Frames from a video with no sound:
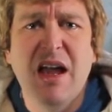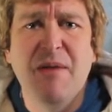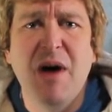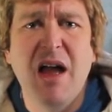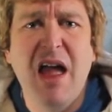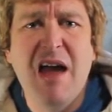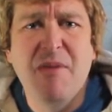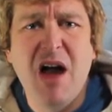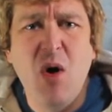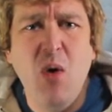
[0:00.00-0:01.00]
Am I
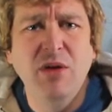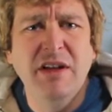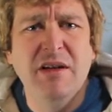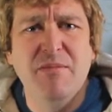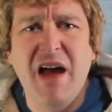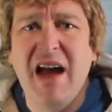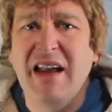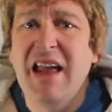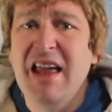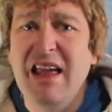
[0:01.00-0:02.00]
holding it back?